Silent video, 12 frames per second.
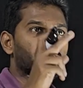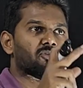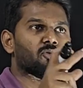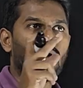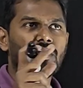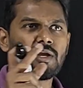If
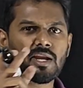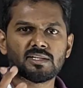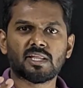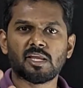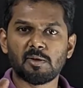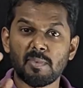you want to
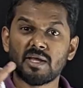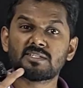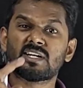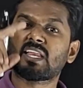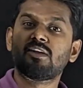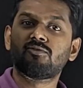get the image
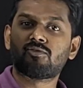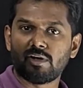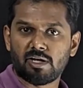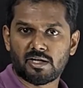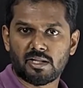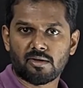at
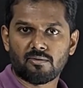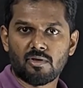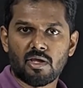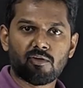infinity,